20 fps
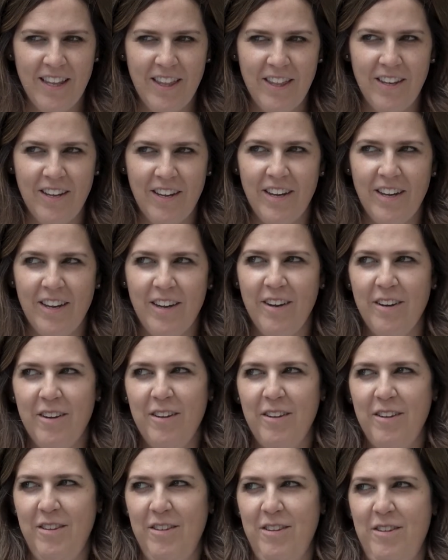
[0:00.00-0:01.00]
the
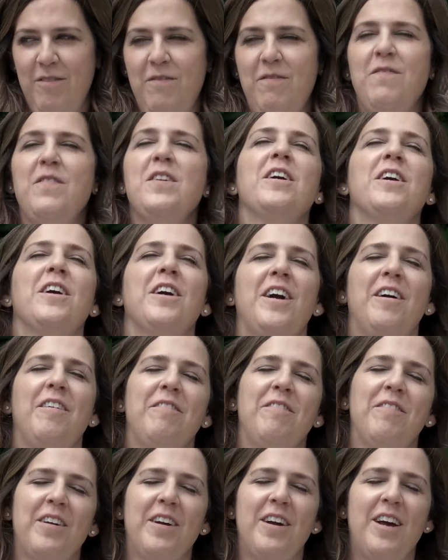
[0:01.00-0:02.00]
the fear
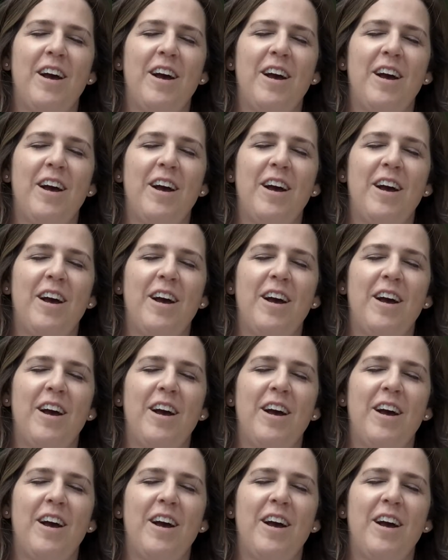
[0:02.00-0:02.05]
of,